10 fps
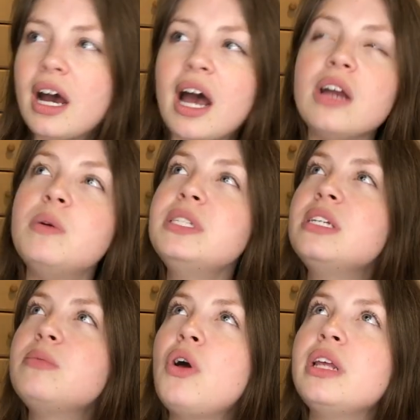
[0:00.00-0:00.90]
I always
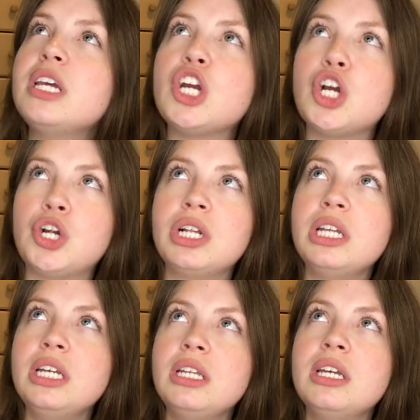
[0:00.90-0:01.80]
keep calling it
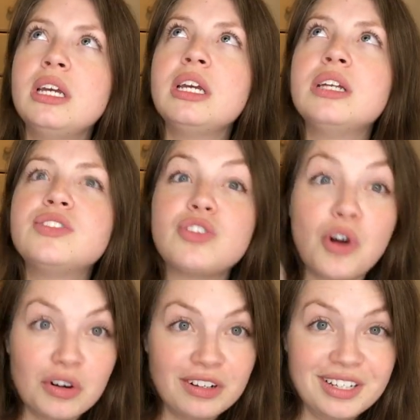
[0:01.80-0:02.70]
gurgling. It's
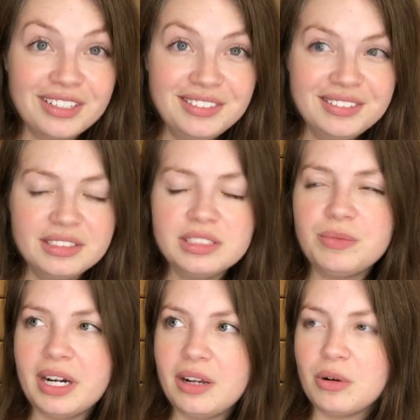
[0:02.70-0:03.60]
gargling,
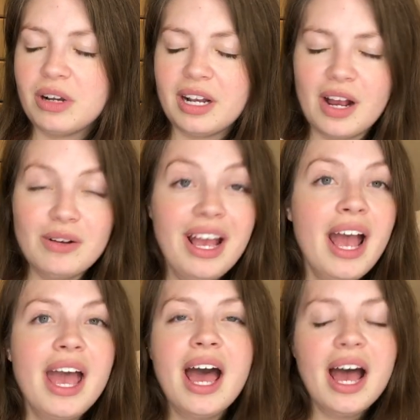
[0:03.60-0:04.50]
right? Oh God, okay.
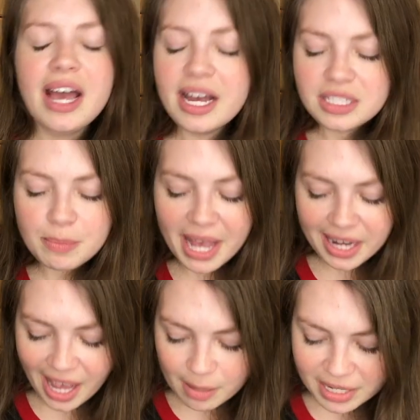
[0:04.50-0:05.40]
It's a
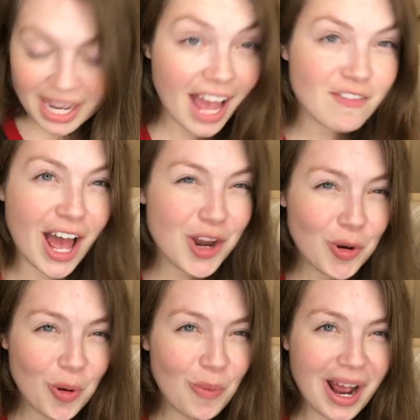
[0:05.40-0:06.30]
bad habit I have. I
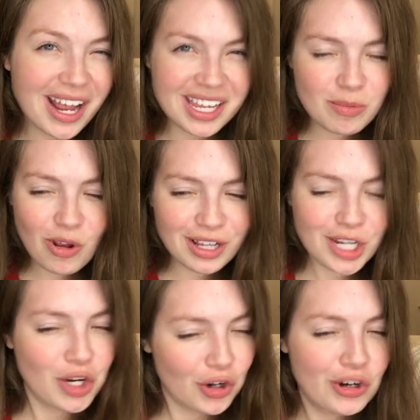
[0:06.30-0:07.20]
don't know why I keep calling
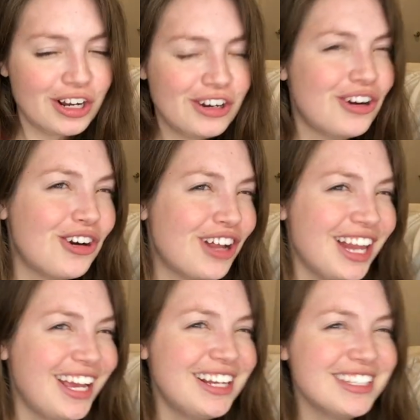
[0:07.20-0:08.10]
it
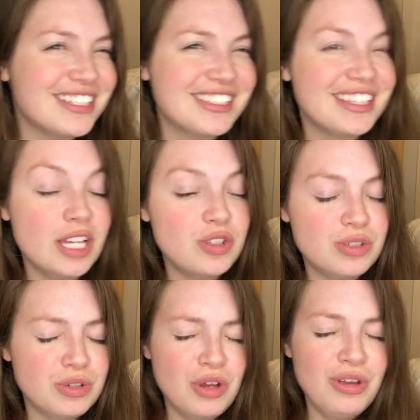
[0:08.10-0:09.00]
gurgling because
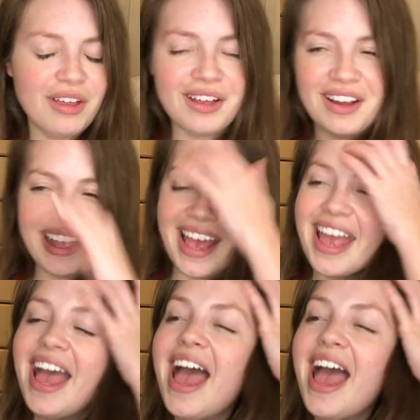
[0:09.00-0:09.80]
it's, it's ugh. okay.